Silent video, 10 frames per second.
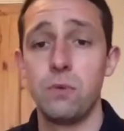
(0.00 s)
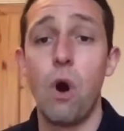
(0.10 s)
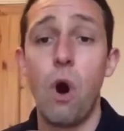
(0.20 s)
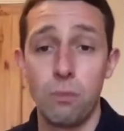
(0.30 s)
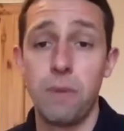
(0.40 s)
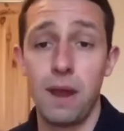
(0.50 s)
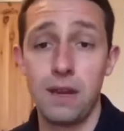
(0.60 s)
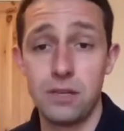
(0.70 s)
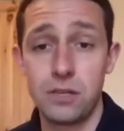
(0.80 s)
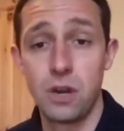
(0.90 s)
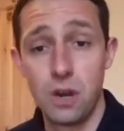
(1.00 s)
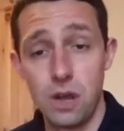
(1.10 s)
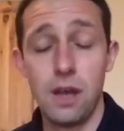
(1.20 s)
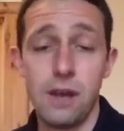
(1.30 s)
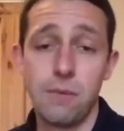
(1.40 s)
into on page.
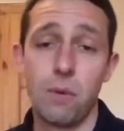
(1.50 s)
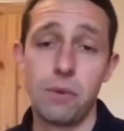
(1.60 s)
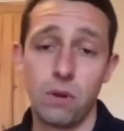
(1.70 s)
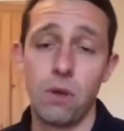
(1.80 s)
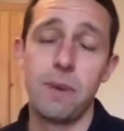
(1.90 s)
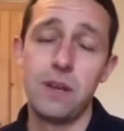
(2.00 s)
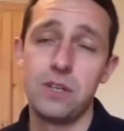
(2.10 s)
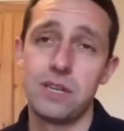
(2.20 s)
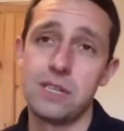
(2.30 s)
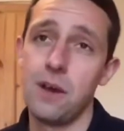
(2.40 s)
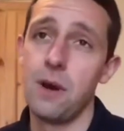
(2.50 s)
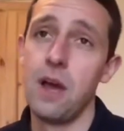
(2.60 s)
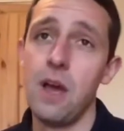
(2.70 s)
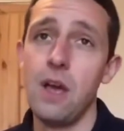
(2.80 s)
Uh, what we call on-page SEO. Yeah.